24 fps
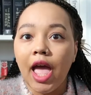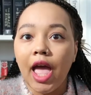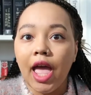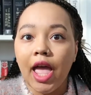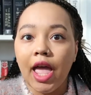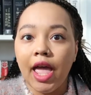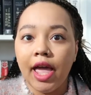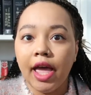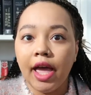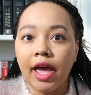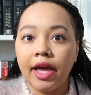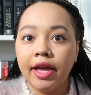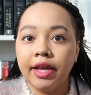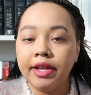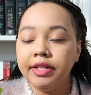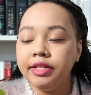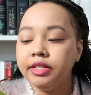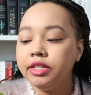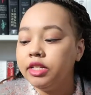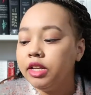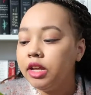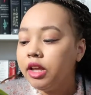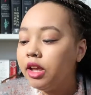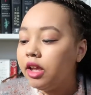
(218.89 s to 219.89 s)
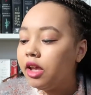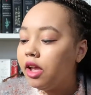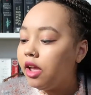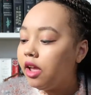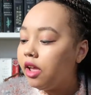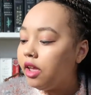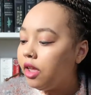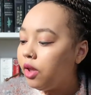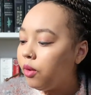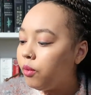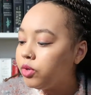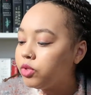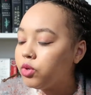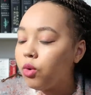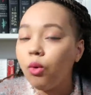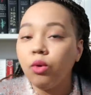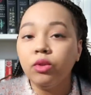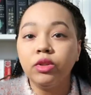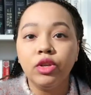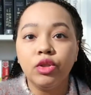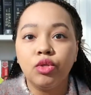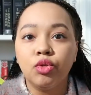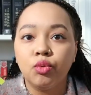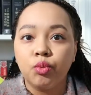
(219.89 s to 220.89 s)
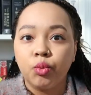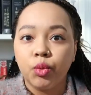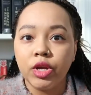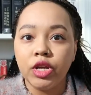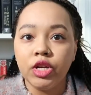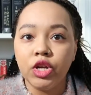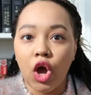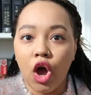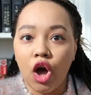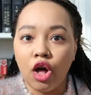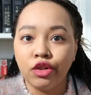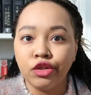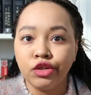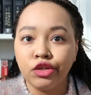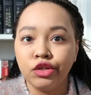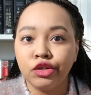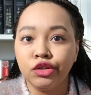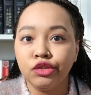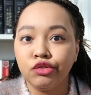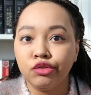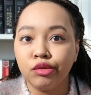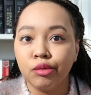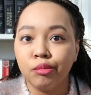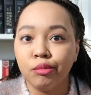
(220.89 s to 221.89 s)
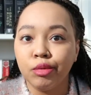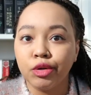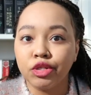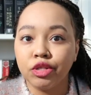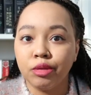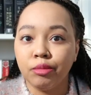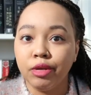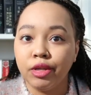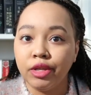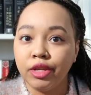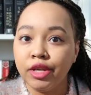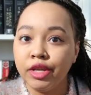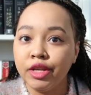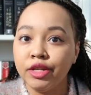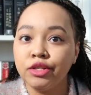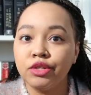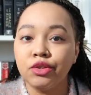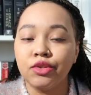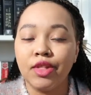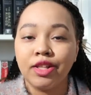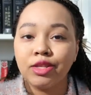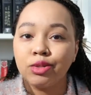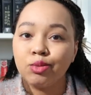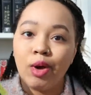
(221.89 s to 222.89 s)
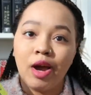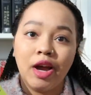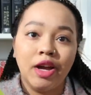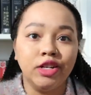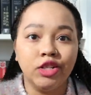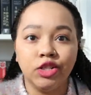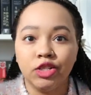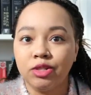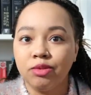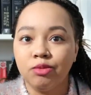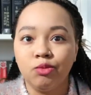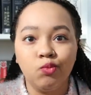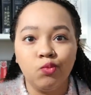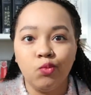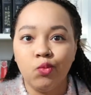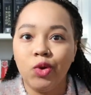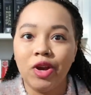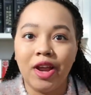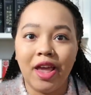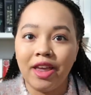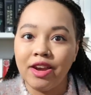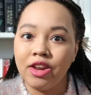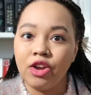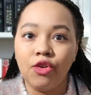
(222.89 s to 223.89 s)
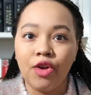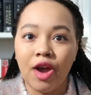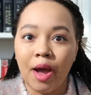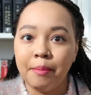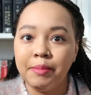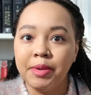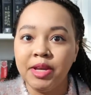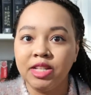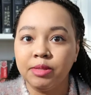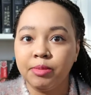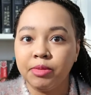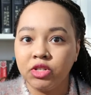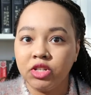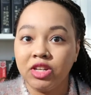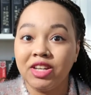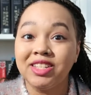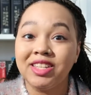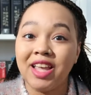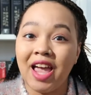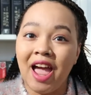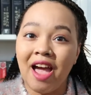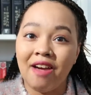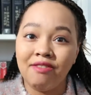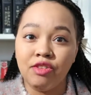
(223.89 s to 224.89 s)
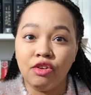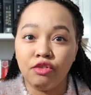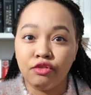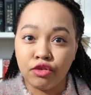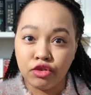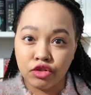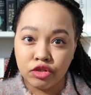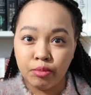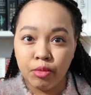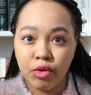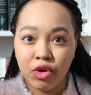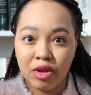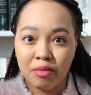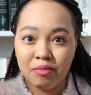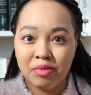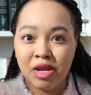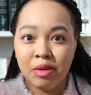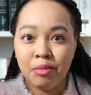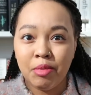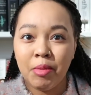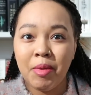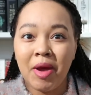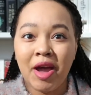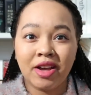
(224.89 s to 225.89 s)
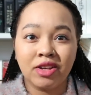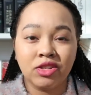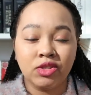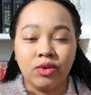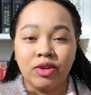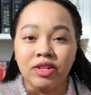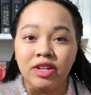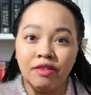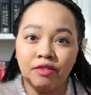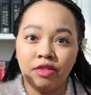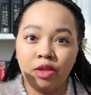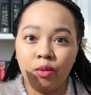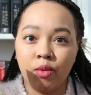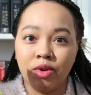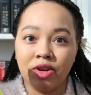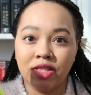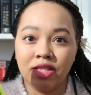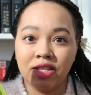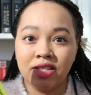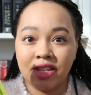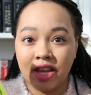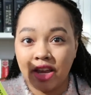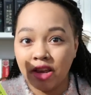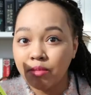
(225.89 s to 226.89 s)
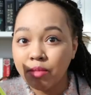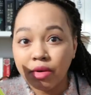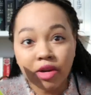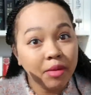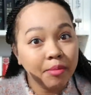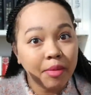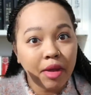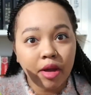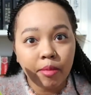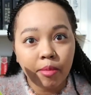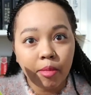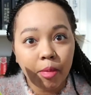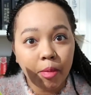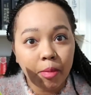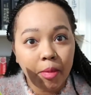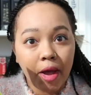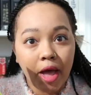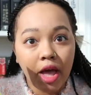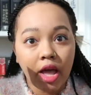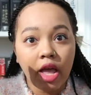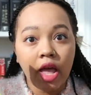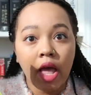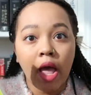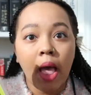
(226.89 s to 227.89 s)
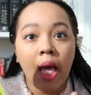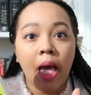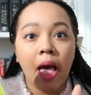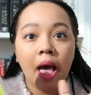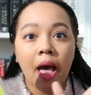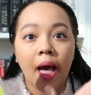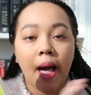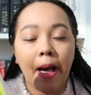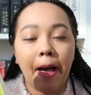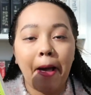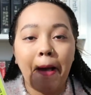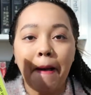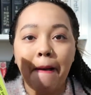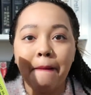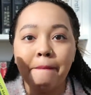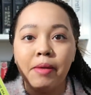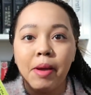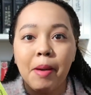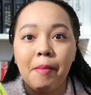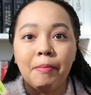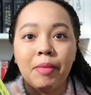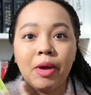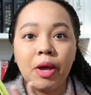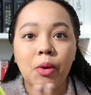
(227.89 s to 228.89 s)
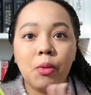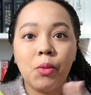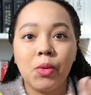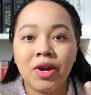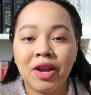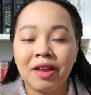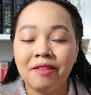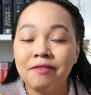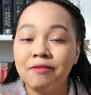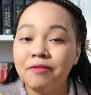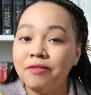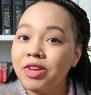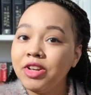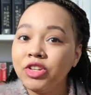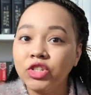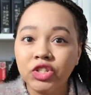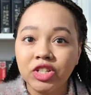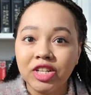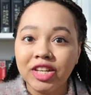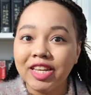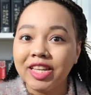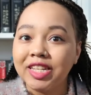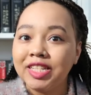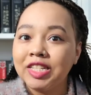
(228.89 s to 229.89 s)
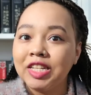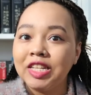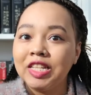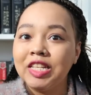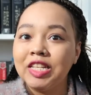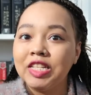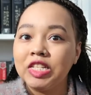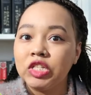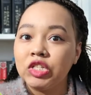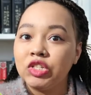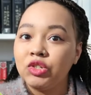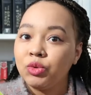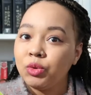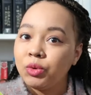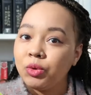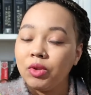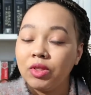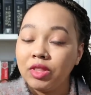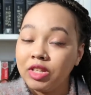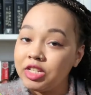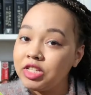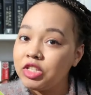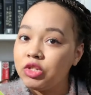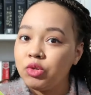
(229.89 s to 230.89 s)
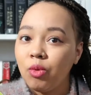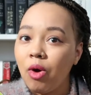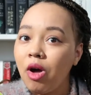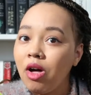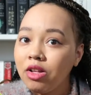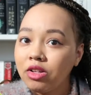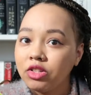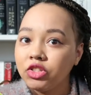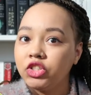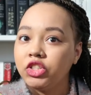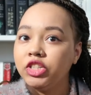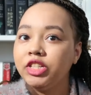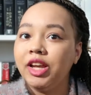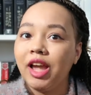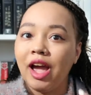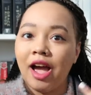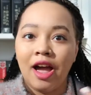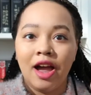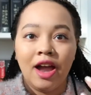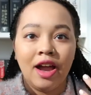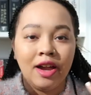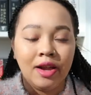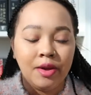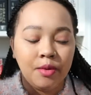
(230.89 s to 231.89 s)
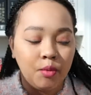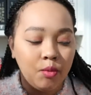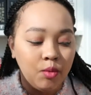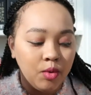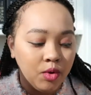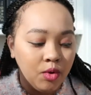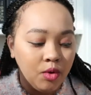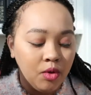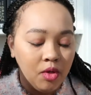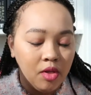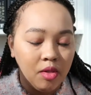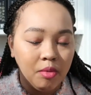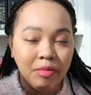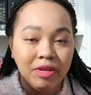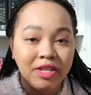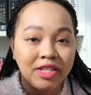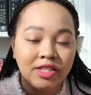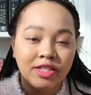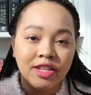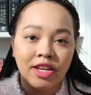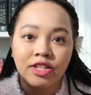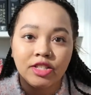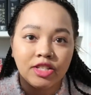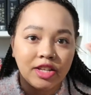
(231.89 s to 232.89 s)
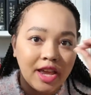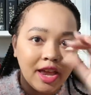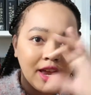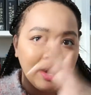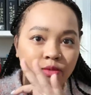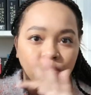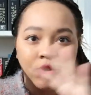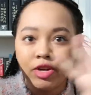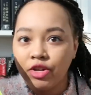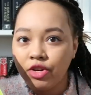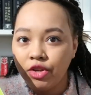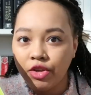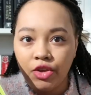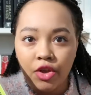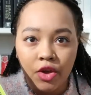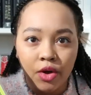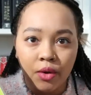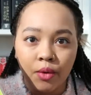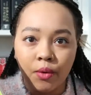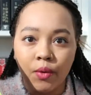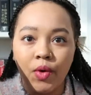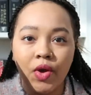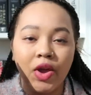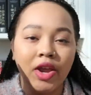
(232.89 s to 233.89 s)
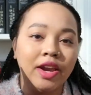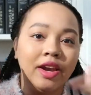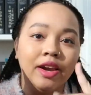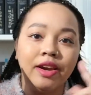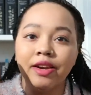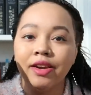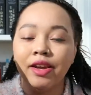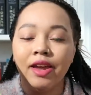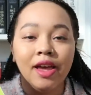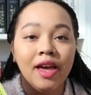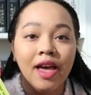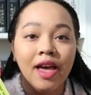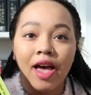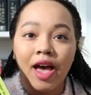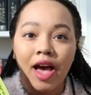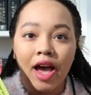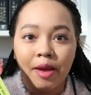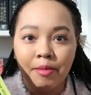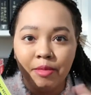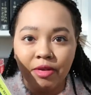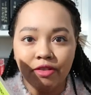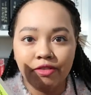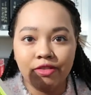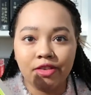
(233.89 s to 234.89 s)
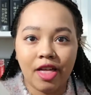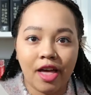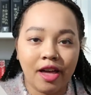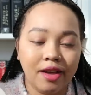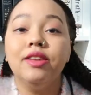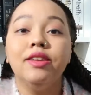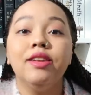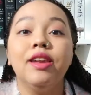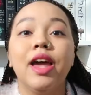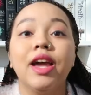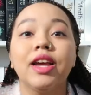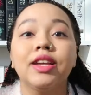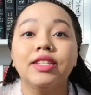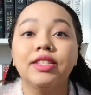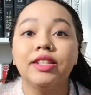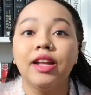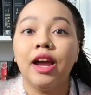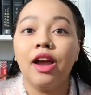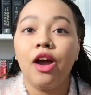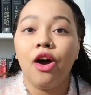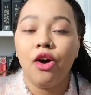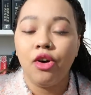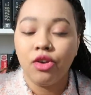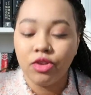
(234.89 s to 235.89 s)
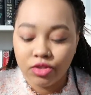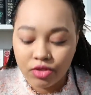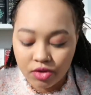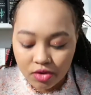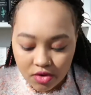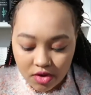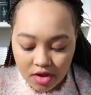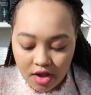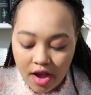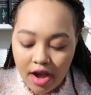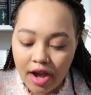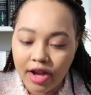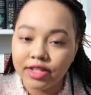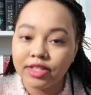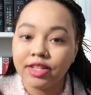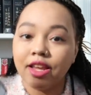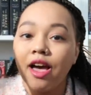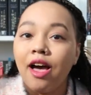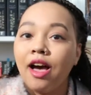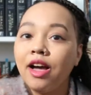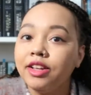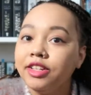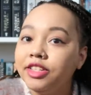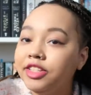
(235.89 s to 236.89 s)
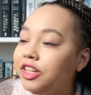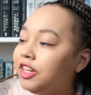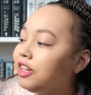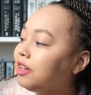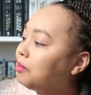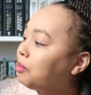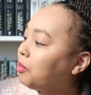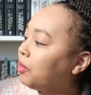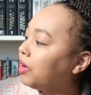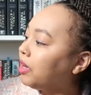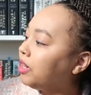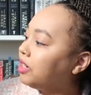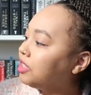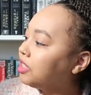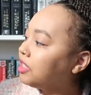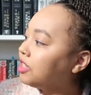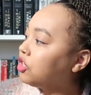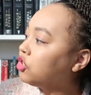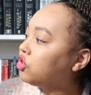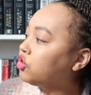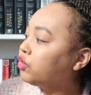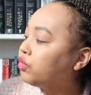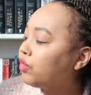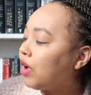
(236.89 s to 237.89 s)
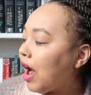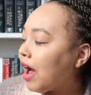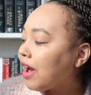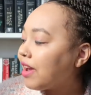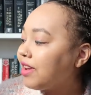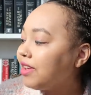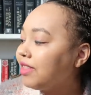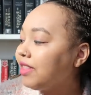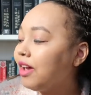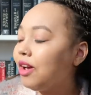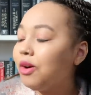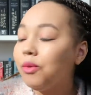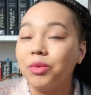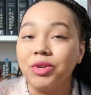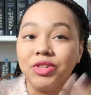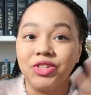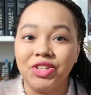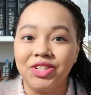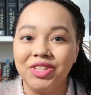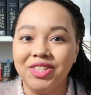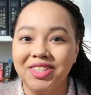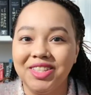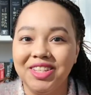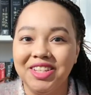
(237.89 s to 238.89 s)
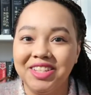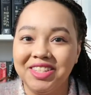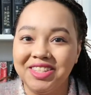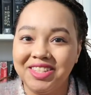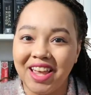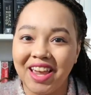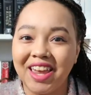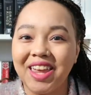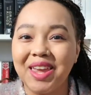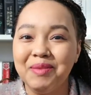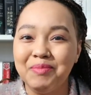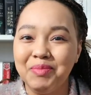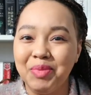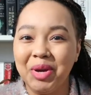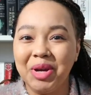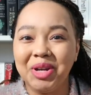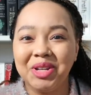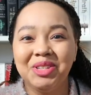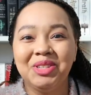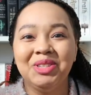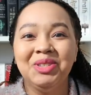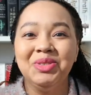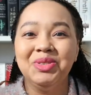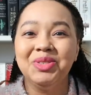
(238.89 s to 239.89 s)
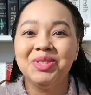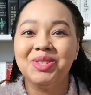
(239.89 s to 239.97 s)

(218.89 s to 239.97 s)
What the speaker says: and it was only $3 from Books A Million, so that's why I just went ahead and grabbed it, especially because I had the first book in paperback, so I definitely wanted the second book in paperback. But when I eventually get to this duology, I will be set and ready to go, and I'm here for that. Next, I also got Hunting Prince Dracula, which is the second book to